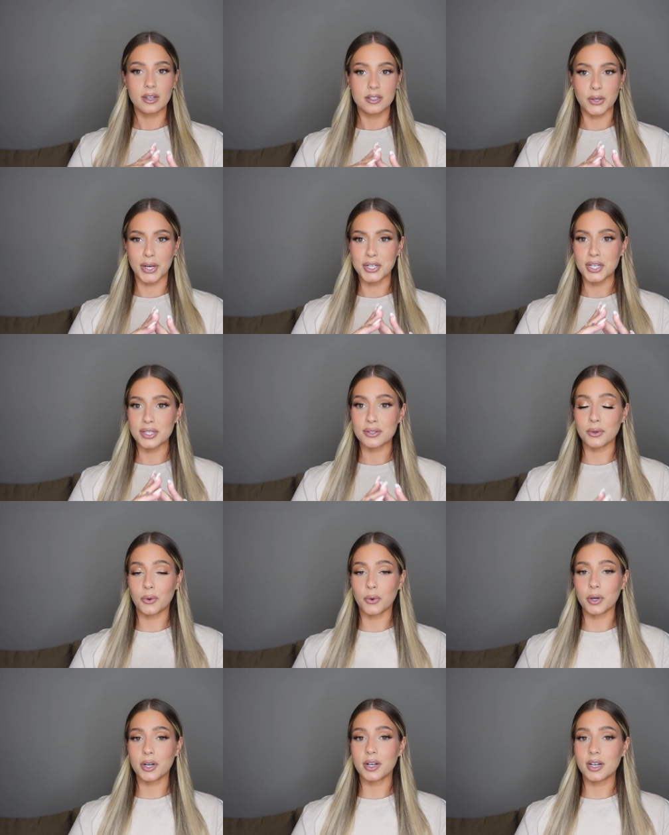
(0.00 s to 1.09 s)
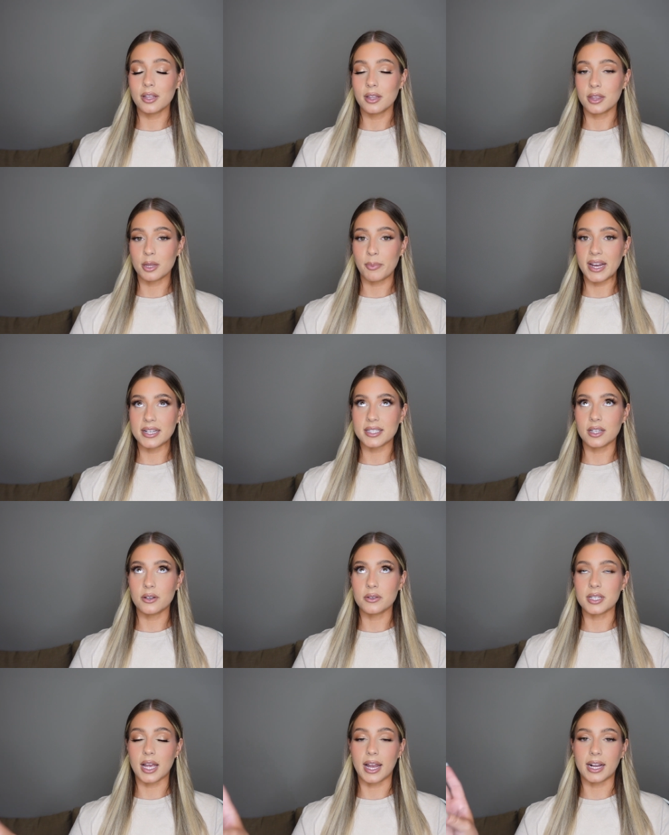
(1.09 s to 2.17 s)
So I just ordered the
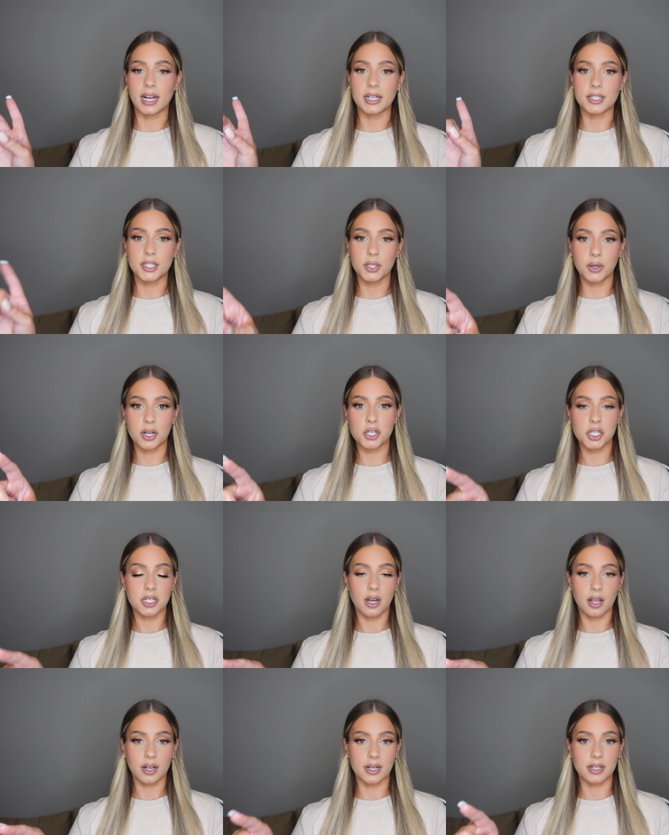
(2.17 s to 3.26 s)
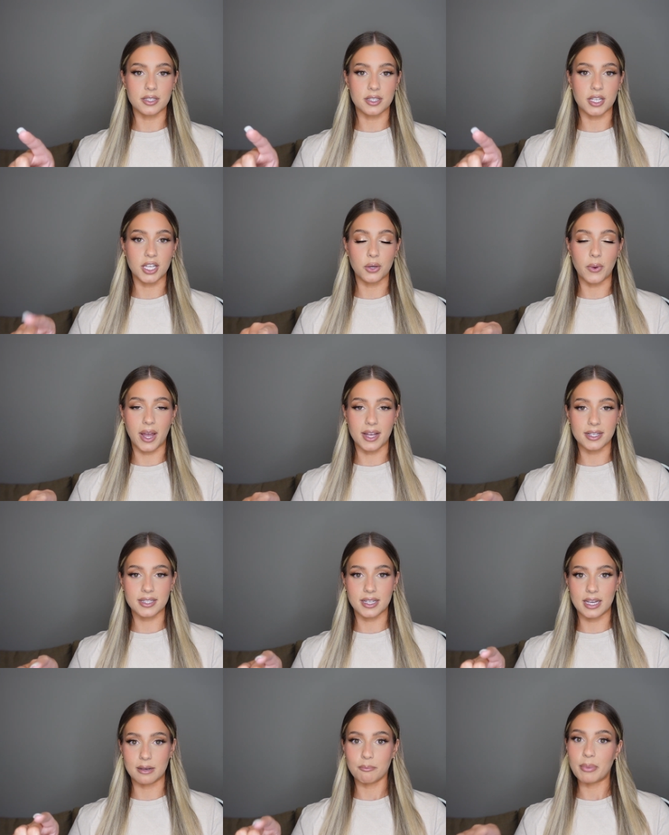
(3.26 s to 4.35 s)
pesos. I got $200 US
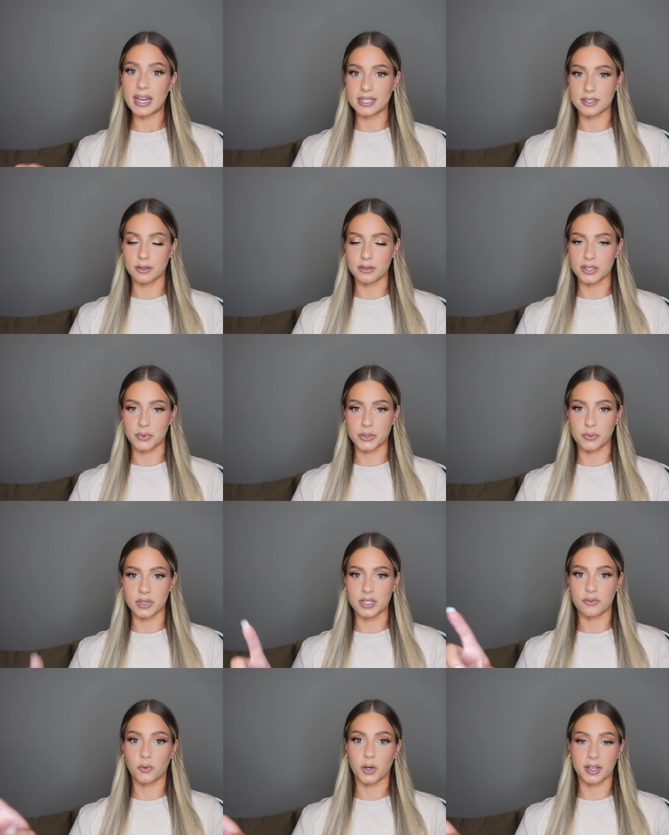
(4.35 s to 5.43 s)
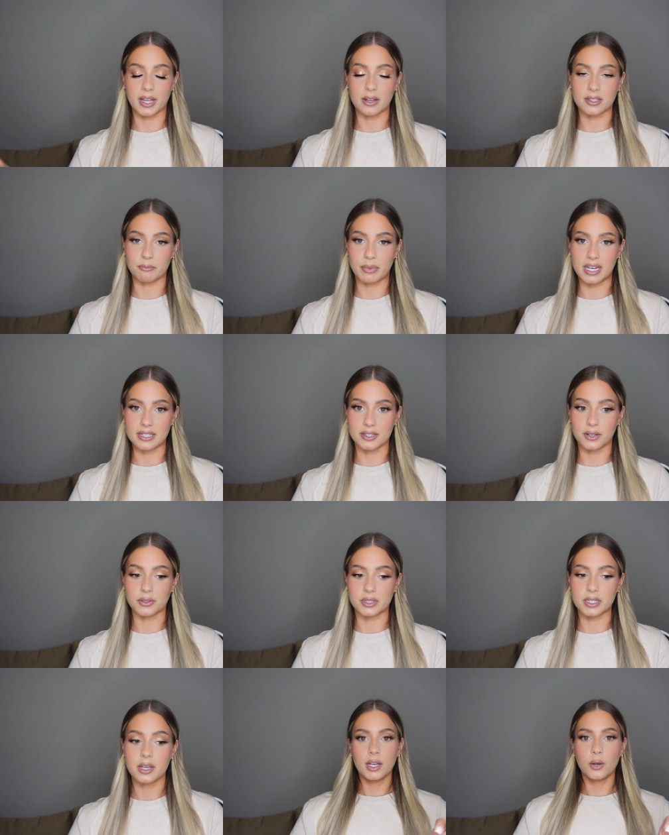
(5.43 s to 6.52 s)
in pesos, which was 4,000 pesos,